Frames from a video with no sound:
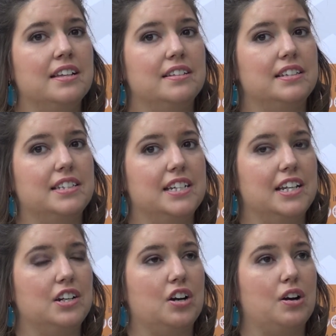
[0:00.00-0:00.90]
the
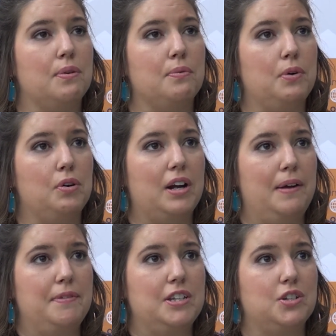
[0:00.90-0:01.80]
DNR will
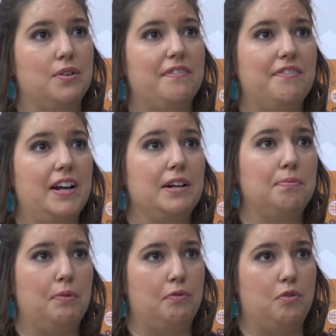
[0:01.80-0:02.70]
come into effect
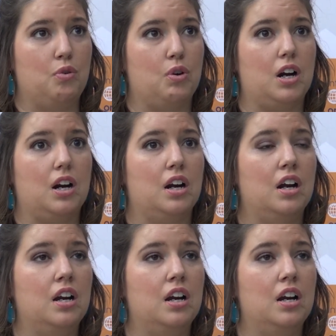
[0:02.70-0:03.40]
before